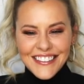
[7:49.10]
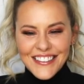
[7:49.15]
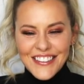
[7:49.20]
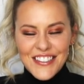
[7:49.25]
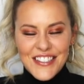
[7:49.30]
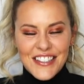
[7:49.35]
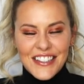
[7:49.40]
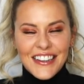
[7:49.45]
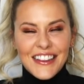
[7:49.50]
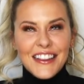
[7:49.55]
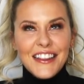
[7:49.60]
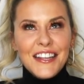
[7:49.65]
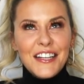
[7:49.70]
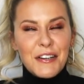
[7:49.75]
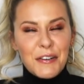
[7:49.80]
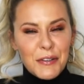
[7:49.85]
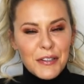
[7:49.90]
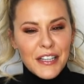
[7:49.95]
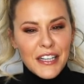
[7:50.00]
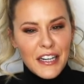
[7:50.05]
There's
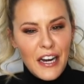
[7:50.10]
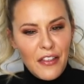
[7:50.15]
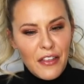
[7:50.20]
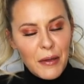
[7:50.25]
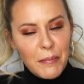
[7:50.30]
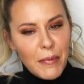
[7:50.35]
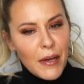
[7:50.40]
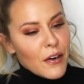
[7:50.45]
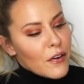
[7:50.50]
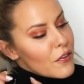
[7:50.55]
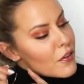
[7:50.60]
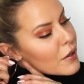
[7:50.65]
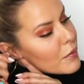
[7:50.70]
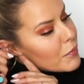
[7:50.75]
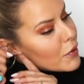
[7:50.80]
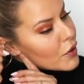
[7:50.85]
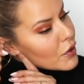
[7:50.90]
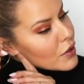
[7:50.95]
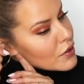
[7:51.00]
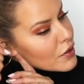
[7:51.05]
literally nothing better than a
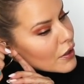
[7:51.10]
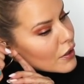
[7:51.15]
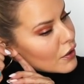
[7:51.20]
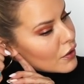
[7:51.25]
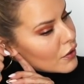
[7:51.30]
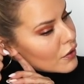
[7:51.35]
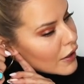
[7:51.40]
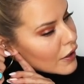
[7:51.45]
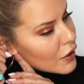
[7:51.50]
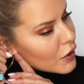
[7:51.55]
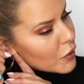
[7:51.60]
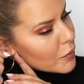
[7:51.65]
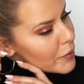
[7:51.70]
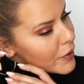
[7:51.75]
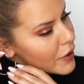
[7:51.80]
ponytail and a hoop